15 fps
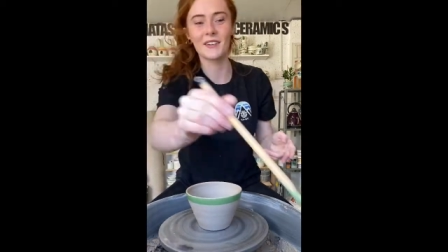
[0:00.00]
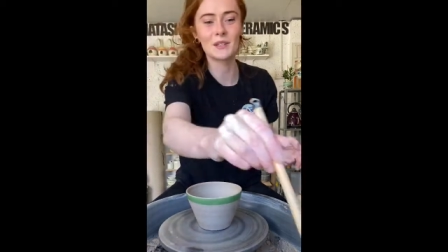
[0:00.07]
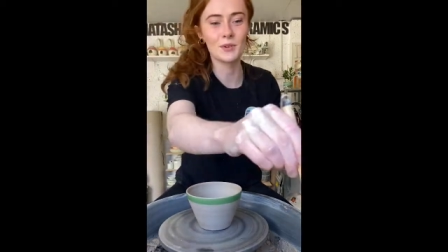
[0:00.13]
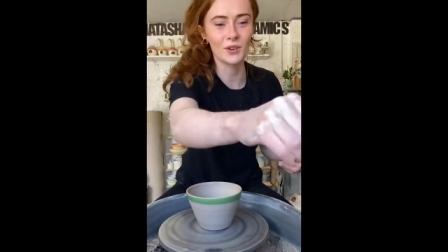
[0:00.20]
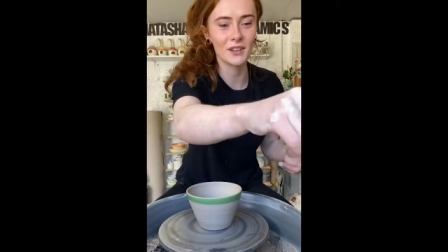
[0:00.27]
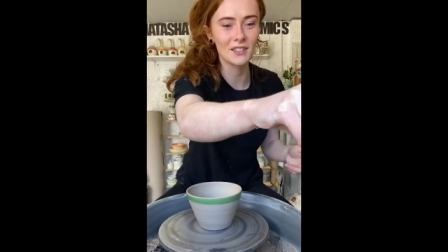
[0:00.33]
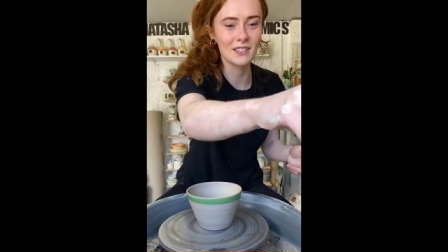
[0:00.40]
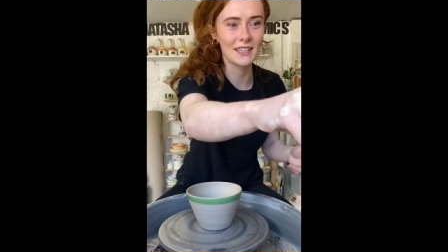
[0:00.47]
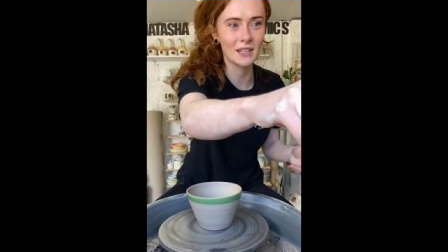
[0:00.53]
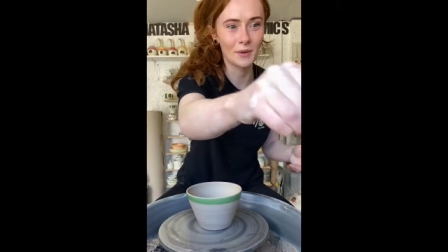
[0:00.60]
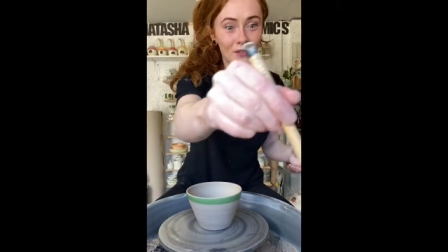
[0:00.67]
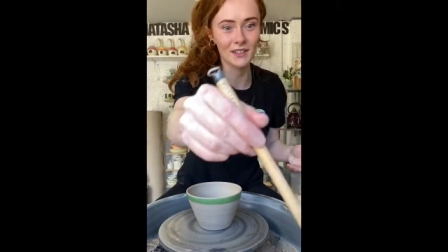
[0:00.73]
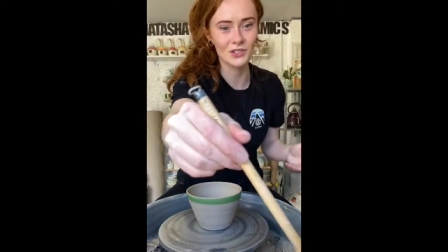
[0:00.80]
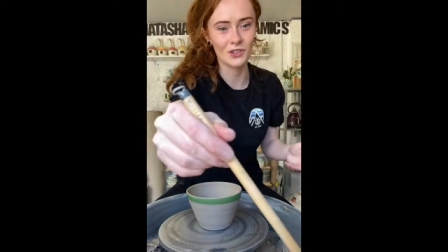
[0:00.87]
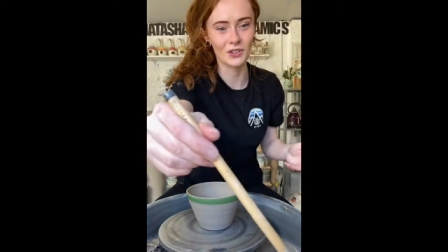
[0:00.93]
So this
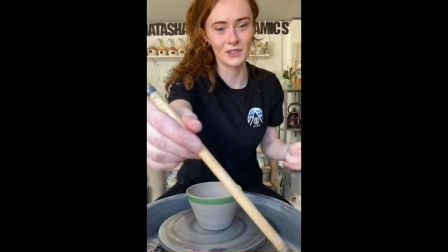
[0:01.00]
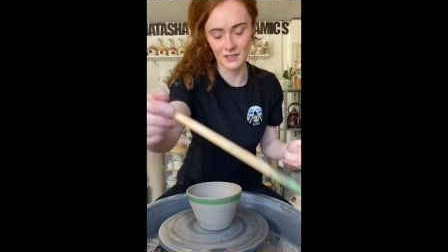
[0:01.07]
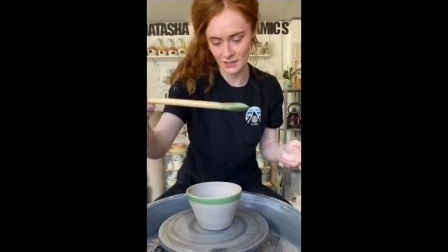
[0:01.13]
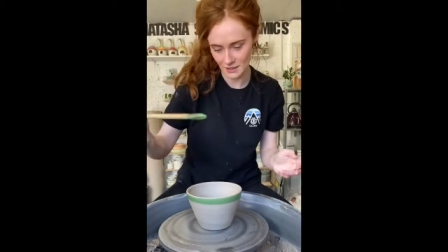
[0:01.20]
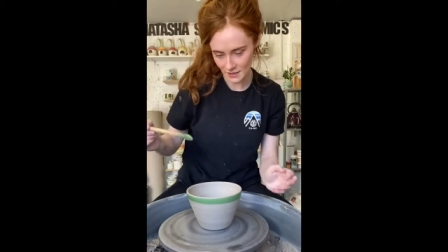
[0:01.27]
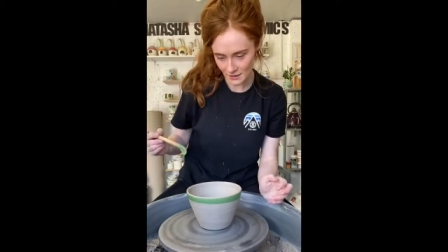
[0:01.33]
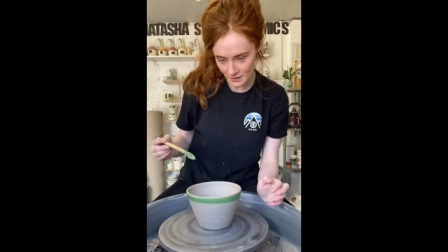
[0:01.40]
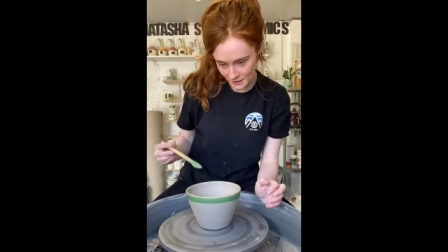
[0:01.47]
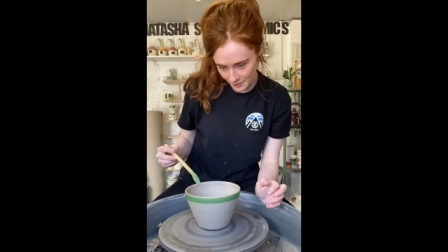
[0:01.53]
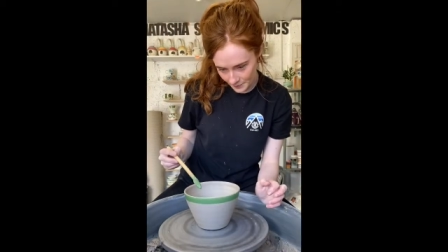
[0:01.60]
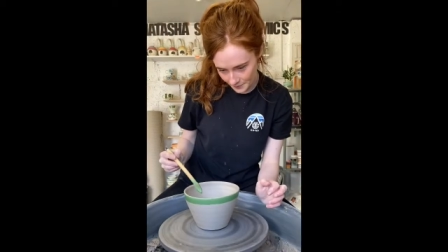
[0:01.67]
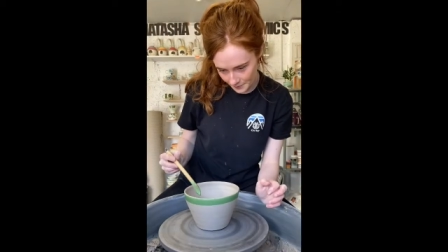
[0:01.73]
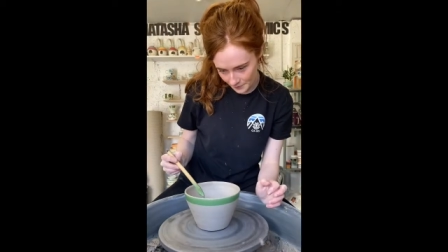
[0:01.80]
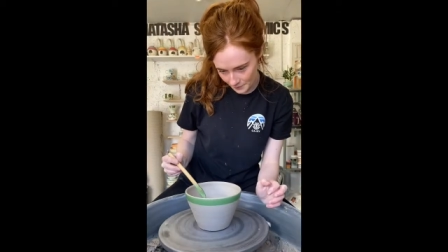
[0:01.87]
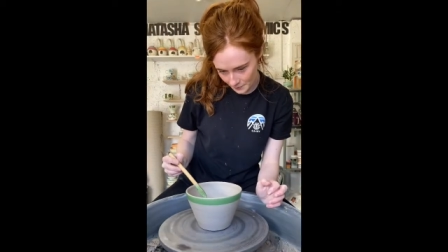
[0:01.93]
next one is
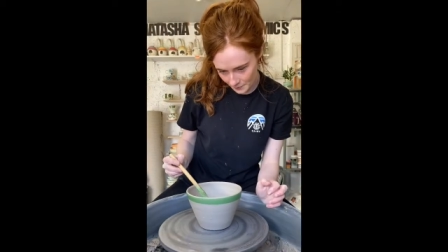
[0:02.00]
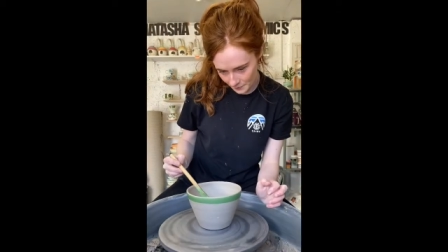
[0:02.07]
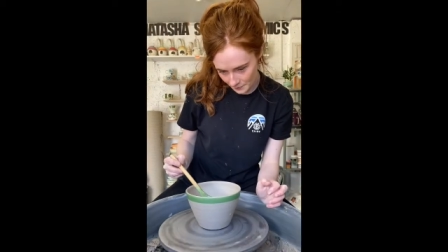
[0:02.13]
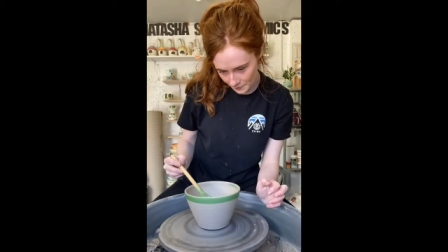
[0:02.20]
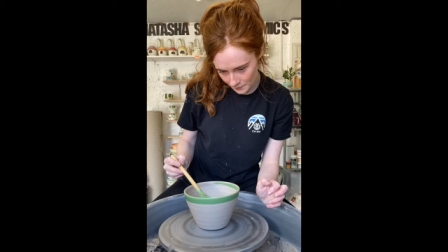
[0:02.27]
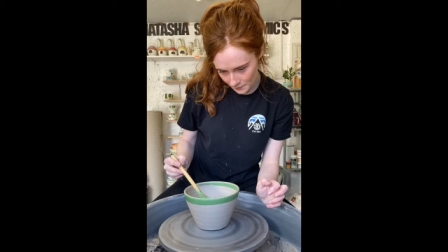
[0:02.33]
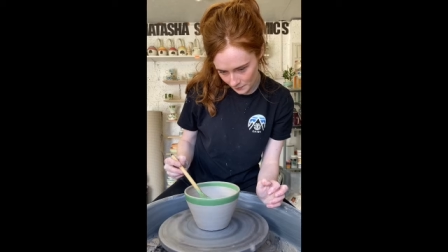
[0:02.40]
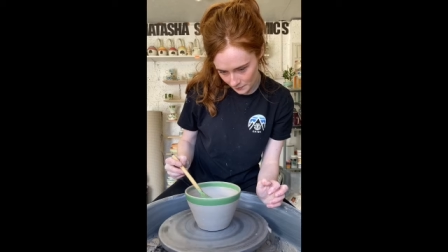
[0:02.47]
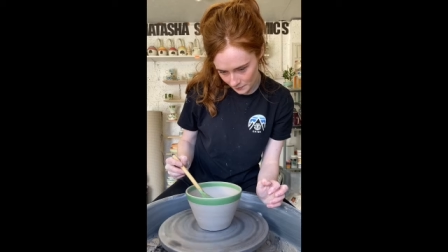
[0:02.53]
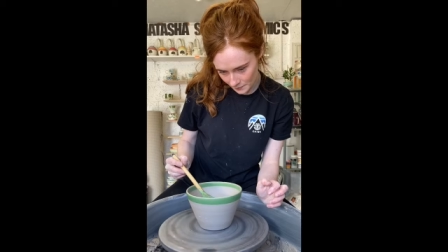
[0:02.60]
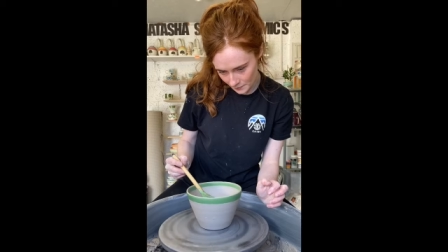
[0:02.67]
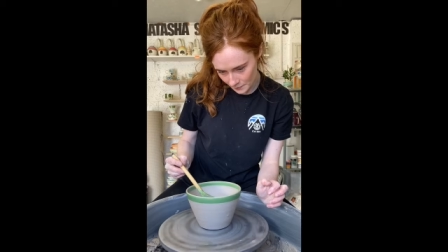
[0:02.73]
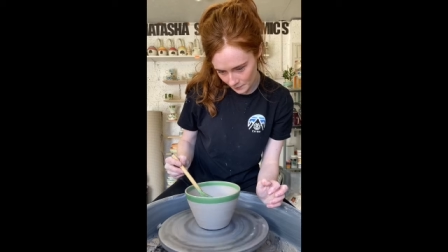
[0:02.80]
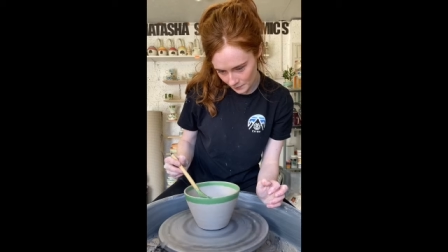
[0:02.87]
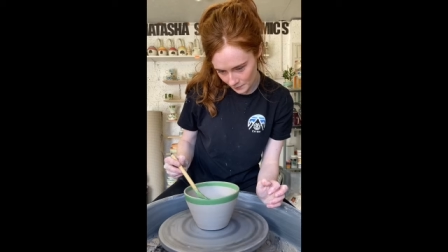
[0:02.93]
green, it's
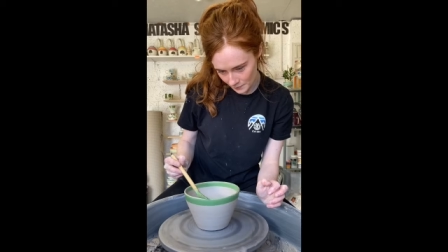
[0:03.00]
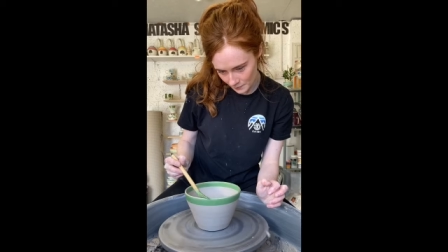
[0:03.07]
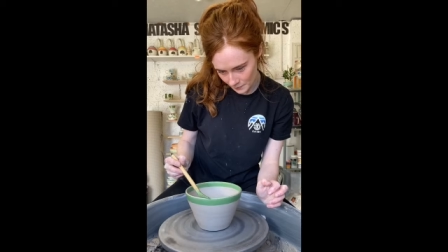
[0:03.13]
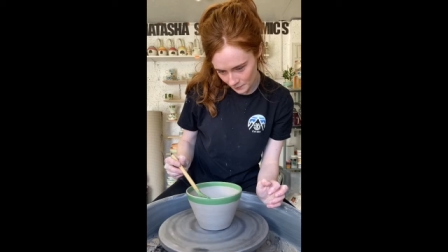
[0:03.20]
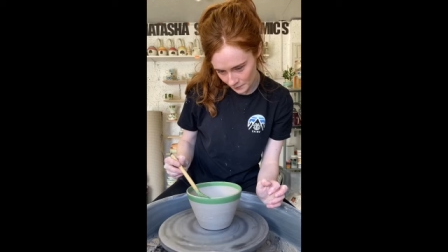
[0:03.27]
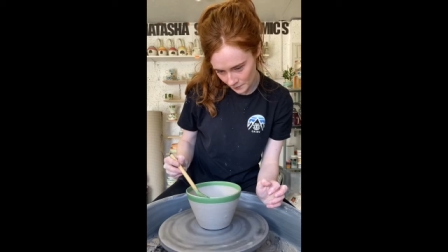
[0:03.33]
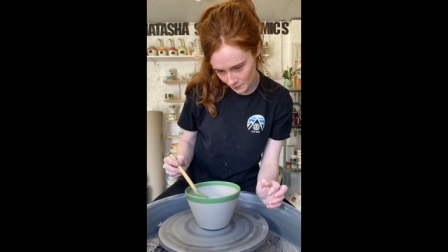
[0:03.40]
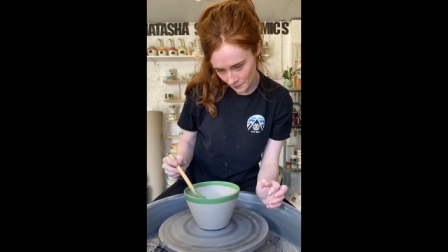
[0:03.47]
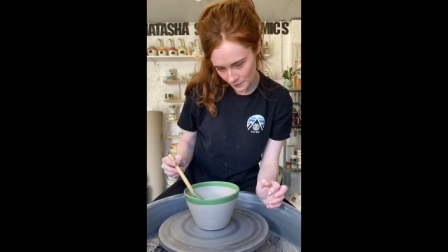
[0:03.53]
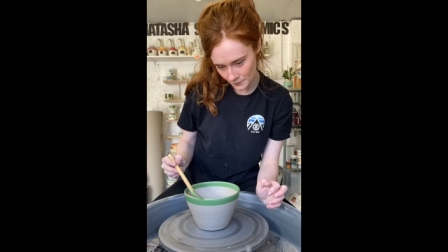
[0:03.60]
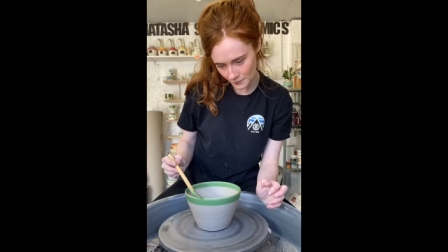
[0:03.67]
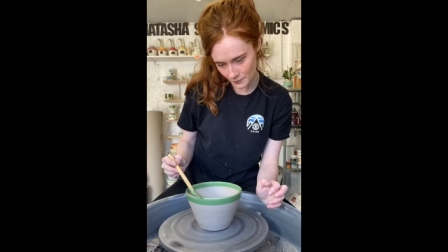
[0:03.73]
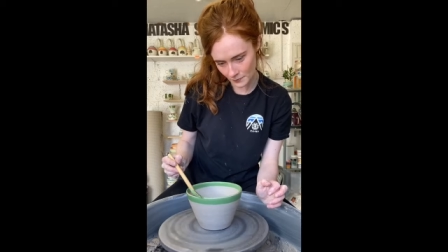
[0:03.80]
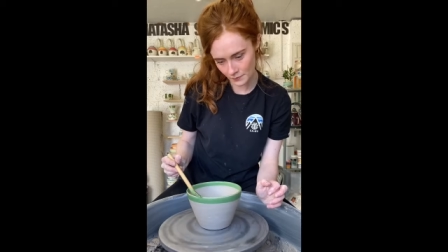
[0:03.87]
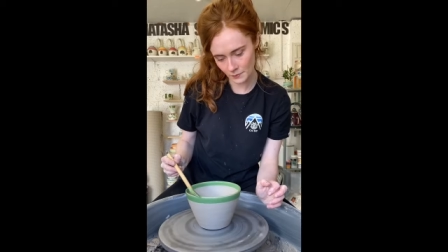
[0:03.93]
the forest range,